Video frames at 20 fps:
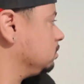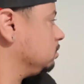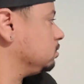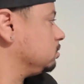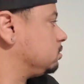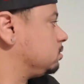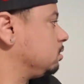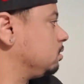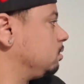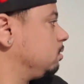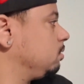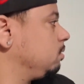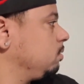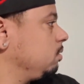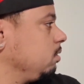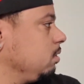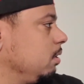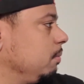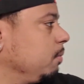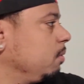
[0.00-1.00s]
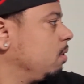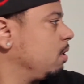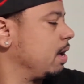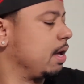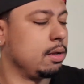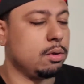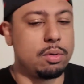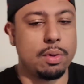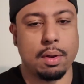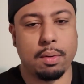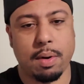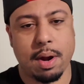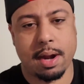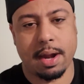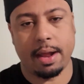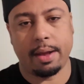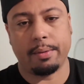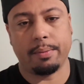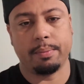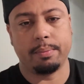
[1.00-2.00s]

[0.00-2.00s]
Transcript: So let me go ahead and do that right now.